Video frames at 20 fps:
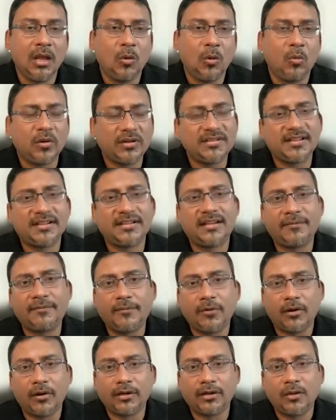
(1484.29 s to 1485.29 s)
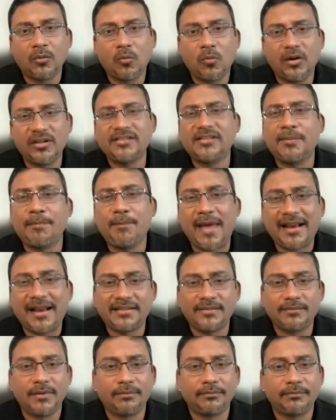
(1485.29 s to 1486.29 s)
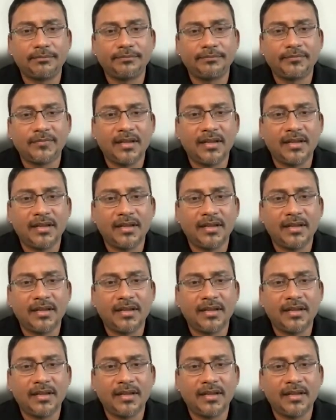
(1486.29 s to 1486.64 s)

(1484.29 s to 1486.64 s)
What's the default? What is the maximum?